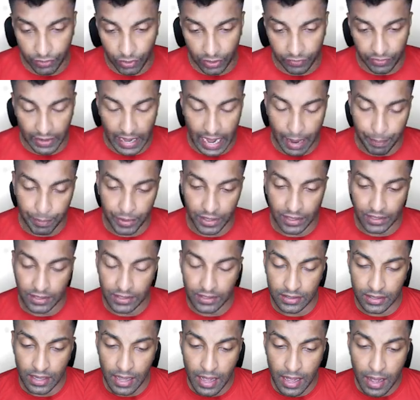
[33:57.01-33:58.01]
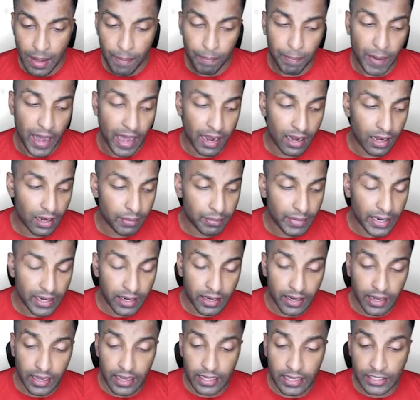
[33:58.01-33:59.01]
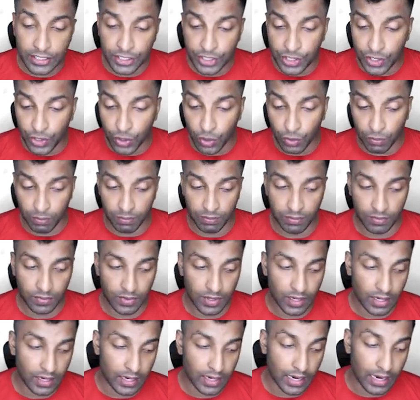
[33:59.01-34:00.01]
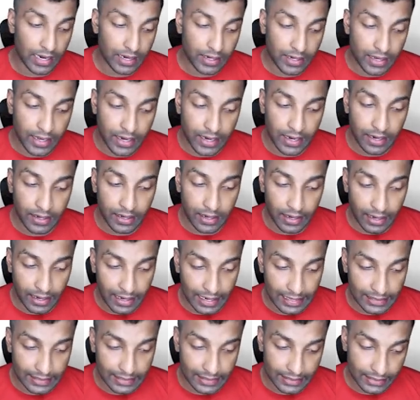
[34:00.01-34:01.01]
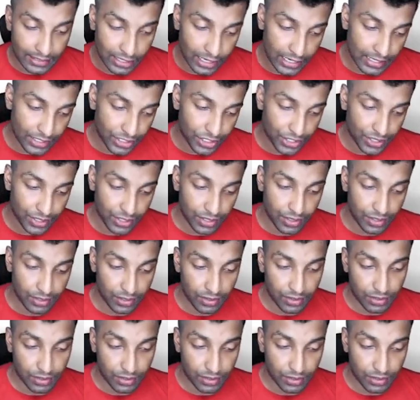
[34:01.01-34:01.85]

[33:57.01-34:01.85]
what will happen is Parliament assume concurrent legislative